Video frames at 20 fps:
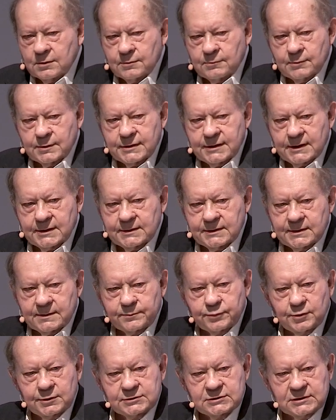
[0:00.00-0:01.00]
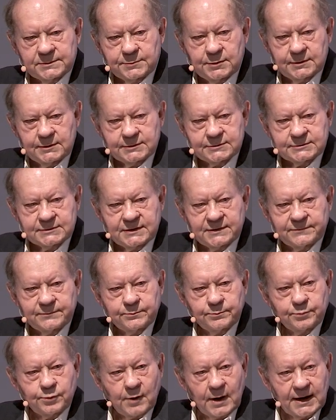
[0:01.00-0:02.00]
within the principles of
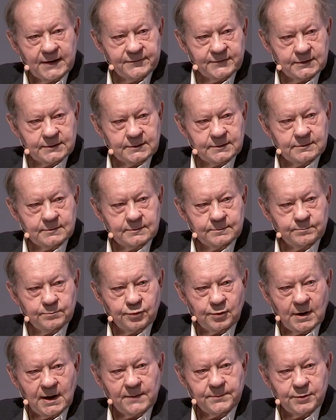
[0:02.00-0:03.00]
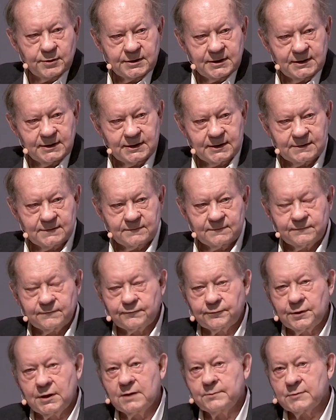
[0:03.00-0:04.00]
private property and
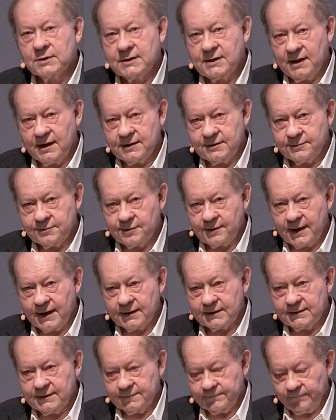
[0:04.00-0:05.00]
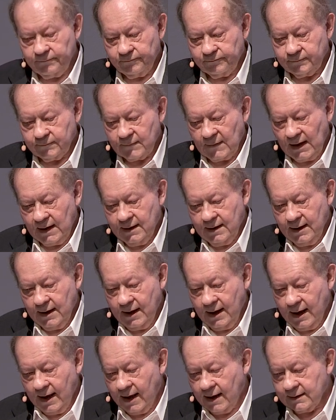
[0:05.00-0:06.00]
freedom of contract.
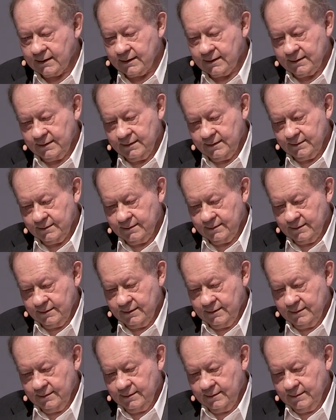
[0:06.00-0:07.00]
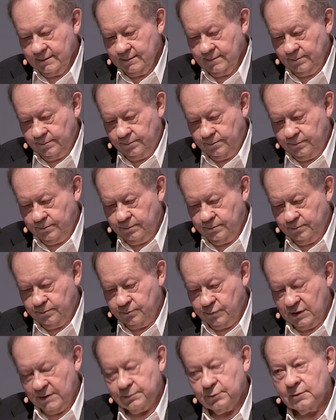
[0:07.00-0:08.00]
And
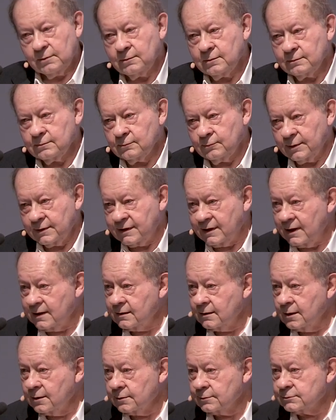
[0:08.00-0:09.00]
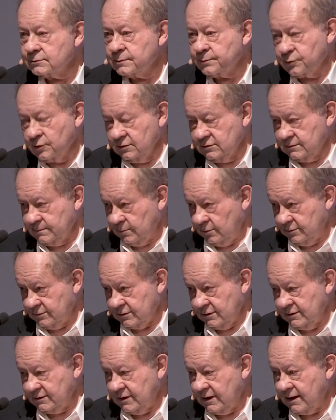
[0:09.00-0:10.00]
people within those principles
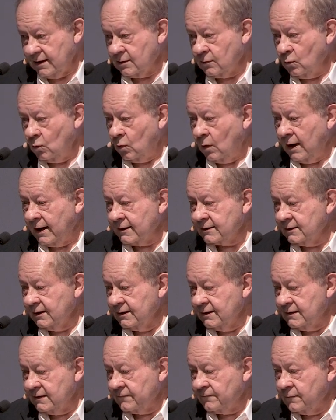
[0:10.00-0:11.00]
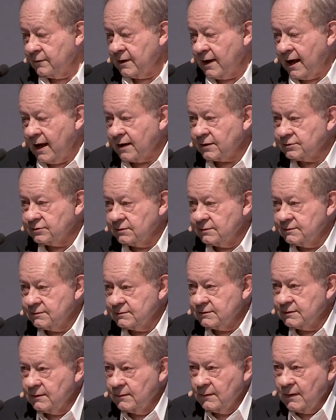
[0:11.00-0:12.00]
could take widely different
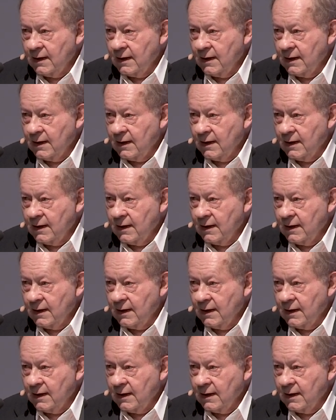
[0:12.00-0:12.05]
actions,